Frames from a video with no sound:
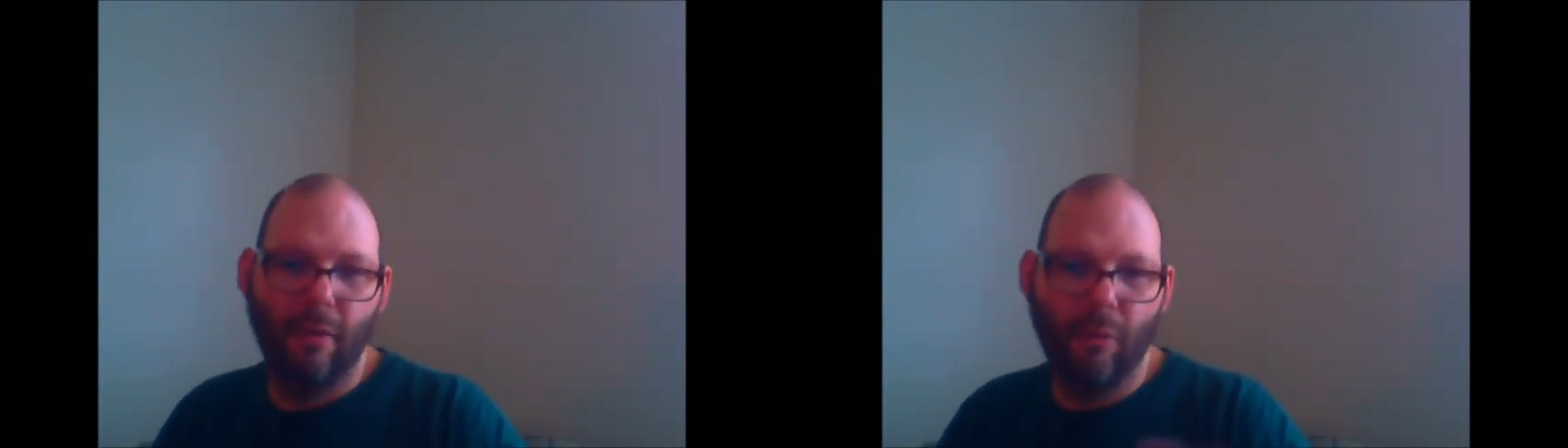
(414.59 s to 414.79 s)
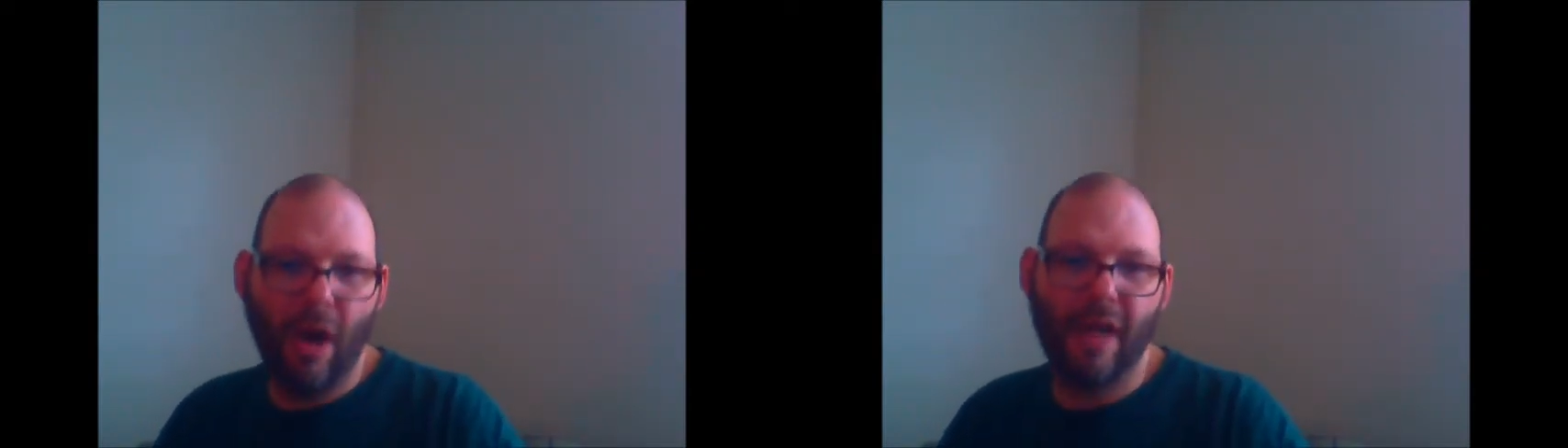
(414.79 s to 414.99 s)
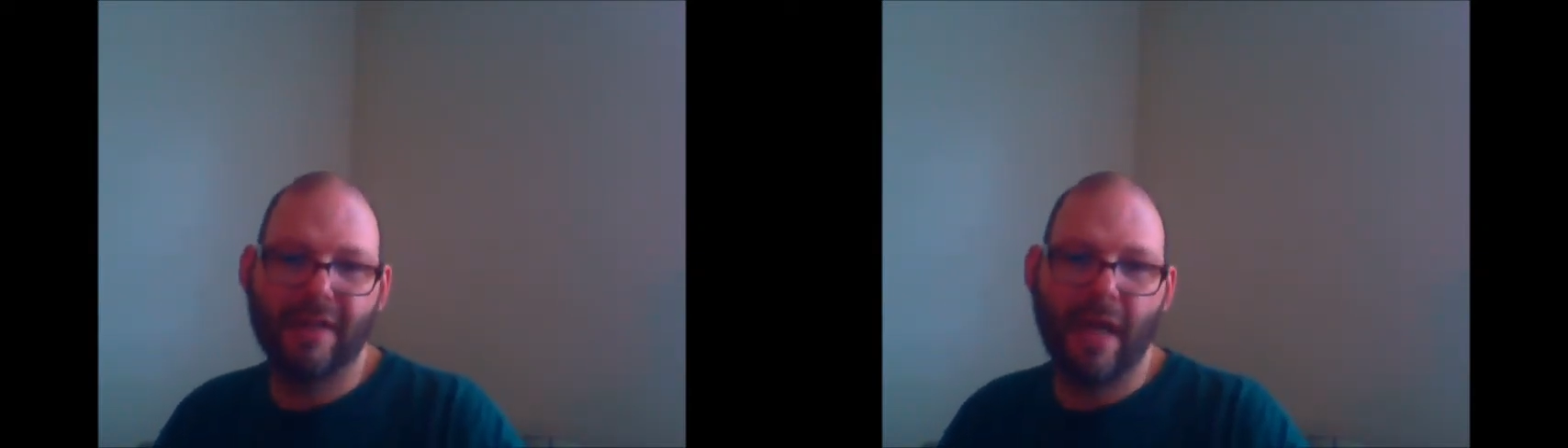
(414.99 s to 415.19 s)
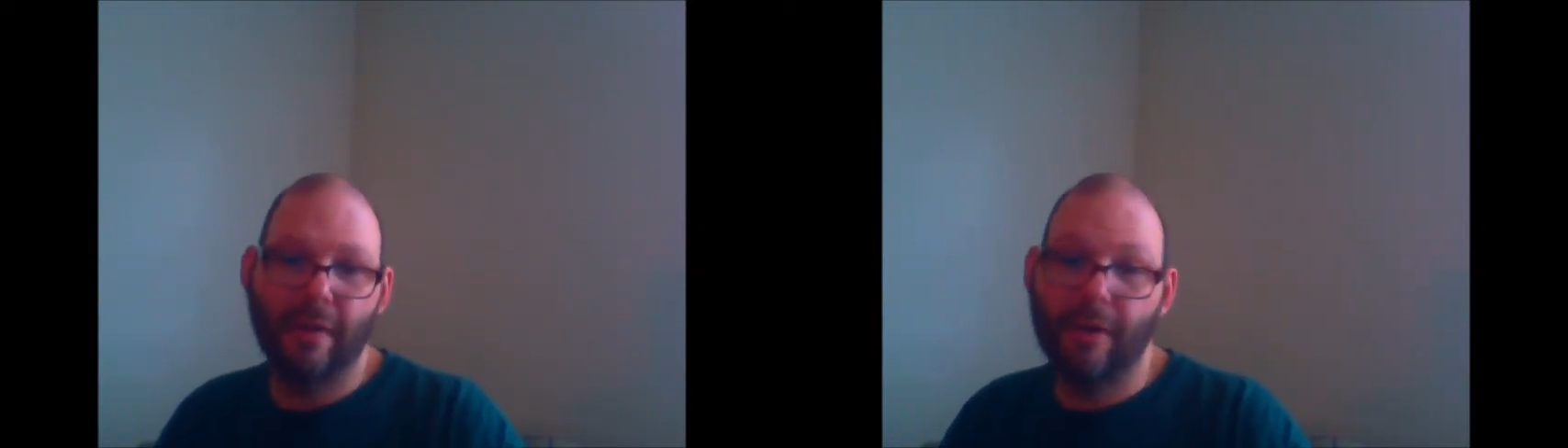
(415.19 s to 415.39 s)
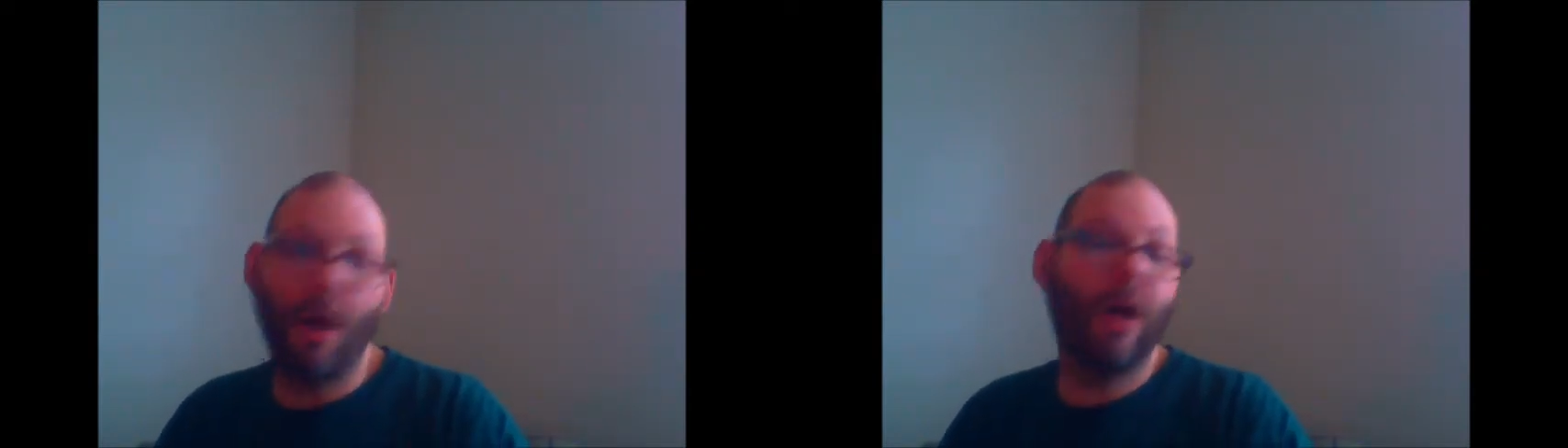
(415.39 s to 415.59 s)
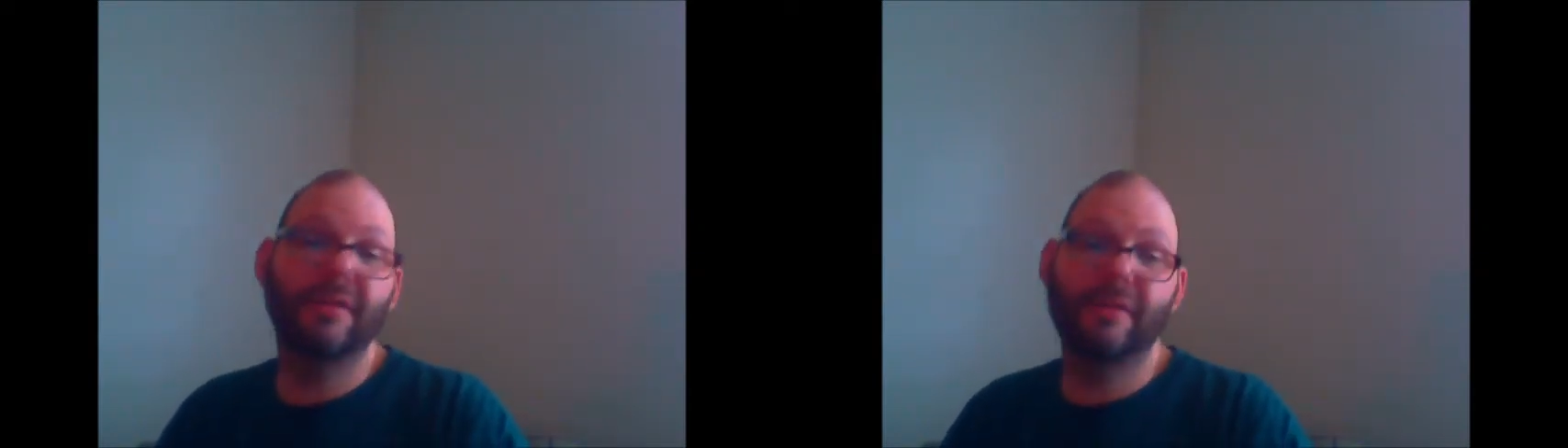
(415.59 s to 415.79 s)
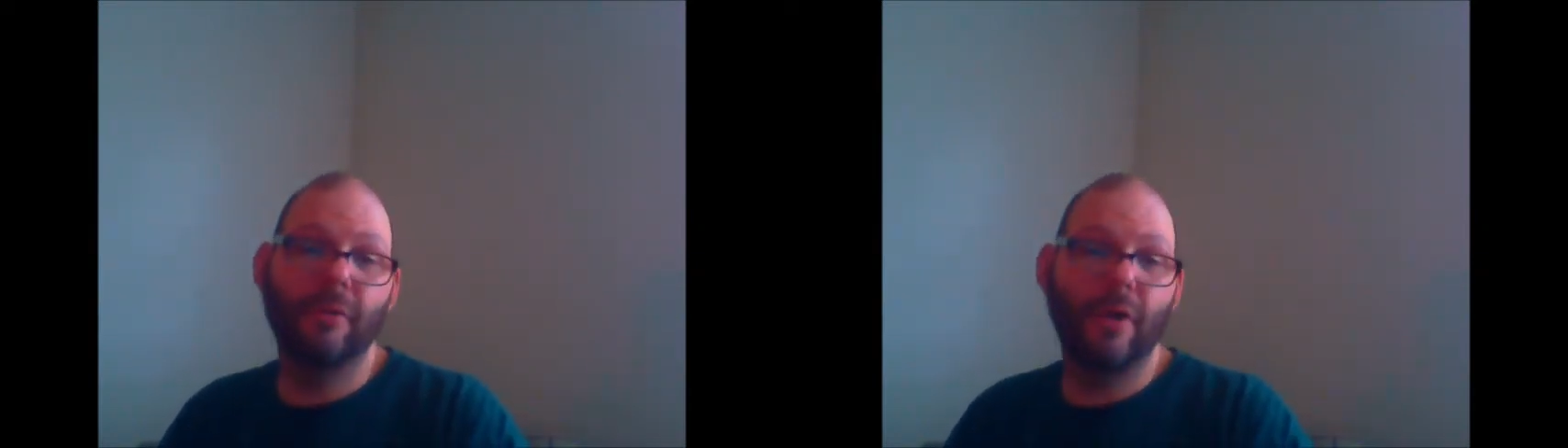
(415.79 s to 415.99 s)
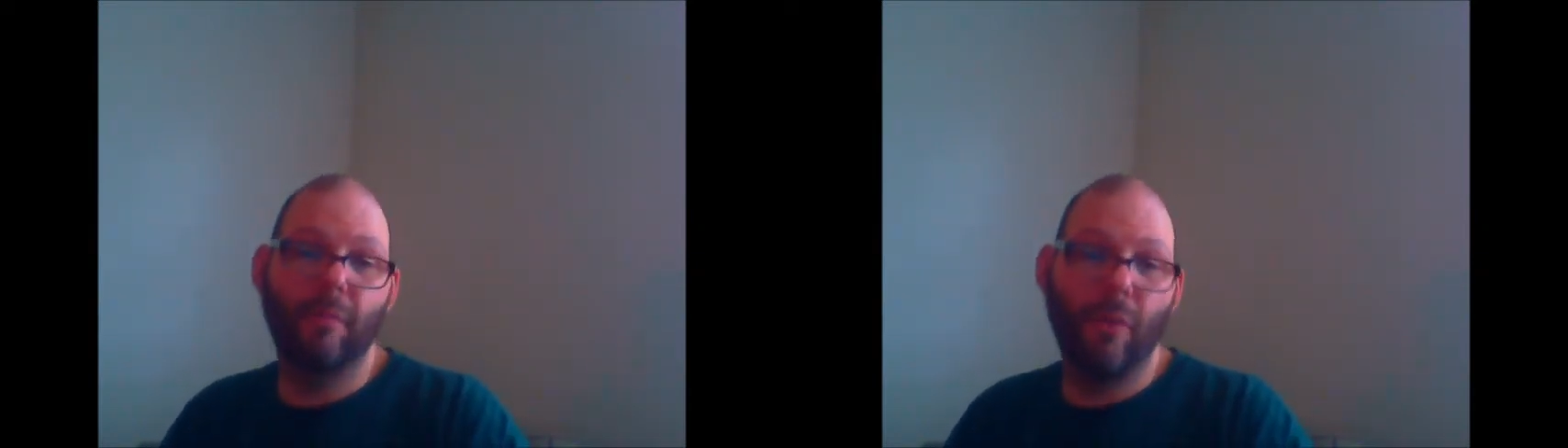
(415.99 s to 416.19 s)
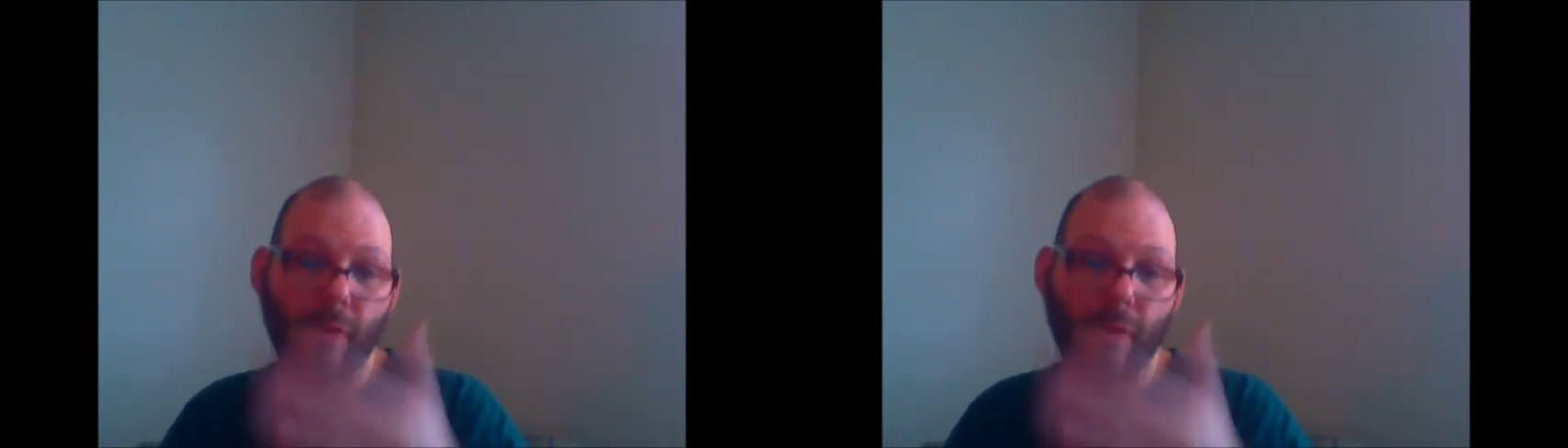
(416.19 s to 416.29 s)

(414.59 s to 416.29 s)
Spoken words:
watch out. There are some good motor